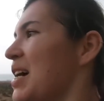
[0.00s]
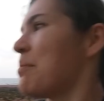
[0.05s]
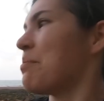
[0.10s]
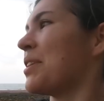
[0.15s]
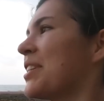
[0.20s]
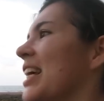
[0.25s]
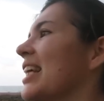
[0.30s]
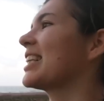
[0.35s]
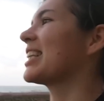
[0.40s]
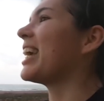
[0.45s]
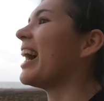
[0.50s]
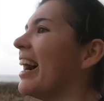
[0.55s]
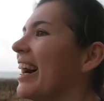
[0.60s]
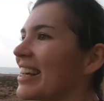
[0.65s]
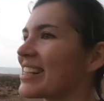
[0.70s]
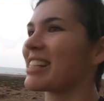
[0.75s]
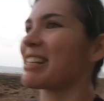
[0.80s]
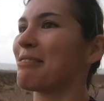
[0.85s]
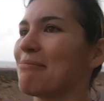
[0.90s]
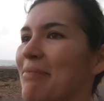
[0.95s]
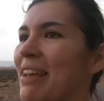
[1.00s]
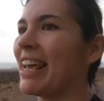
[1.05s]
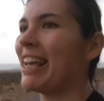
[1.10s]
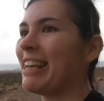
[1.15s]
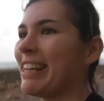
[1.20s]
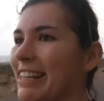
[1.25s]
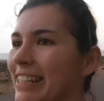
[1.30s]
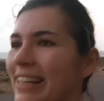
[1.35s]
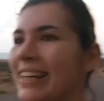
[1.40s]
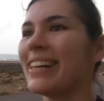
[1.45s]
But that doesn't
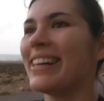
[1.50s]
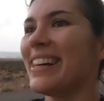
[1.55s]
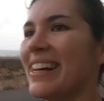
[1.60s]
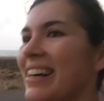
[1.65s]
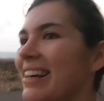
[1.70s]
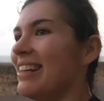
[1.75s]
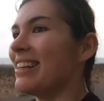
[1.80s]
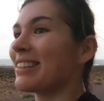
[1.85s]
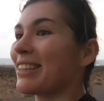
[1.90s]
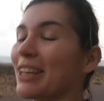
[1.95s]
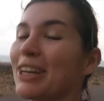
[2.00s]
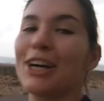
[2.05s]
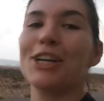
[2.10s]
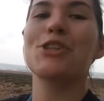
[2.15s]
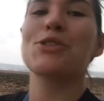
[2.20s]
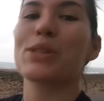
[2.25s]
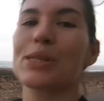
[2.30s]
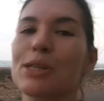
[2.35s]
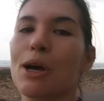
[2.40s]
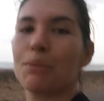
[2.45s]
mean the country's